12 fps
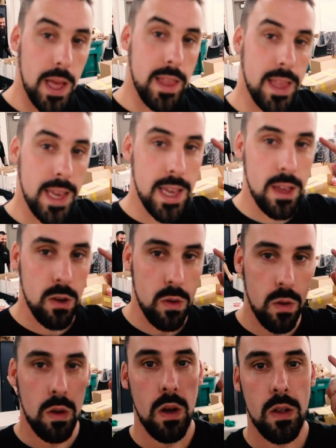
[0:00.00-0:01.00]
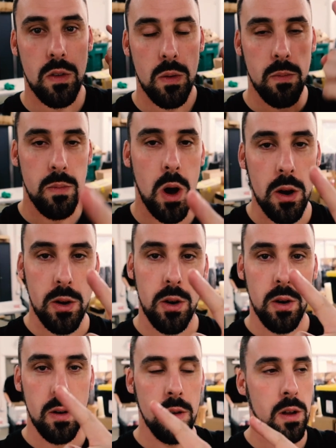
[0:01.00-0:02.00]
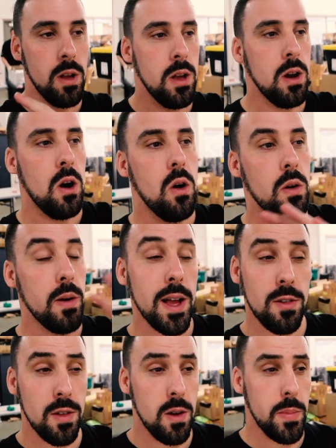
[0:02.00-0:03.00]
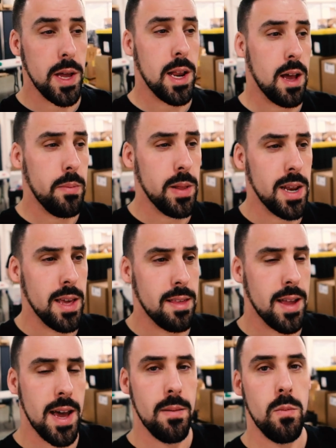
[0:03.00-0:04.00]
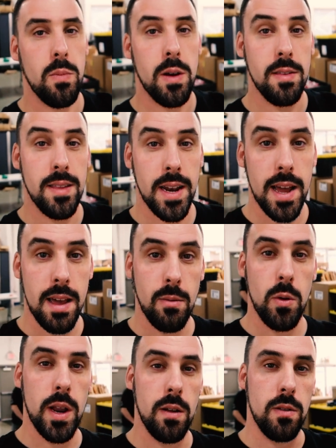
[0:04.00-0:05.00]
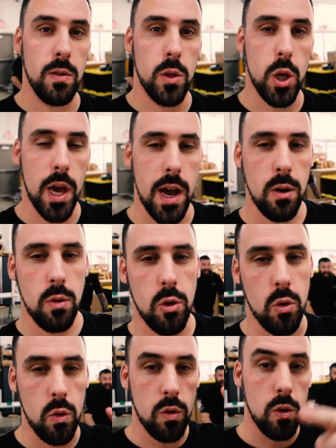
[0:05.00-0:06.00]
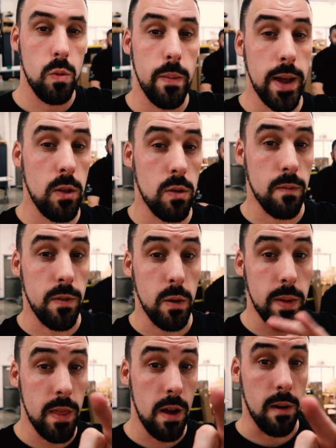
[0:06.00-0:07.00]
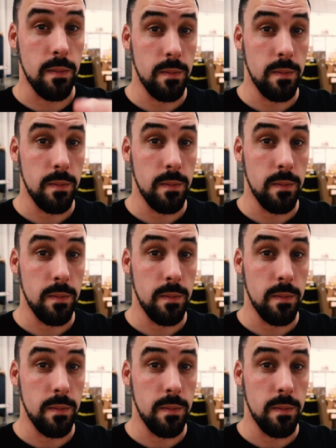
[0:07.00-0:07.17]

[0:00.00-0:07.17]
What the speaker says: I'll see you tomorrow, or actually it'll be in a couple of days time, because tonight I'm going out to the Chicago show, so we might do some filming there.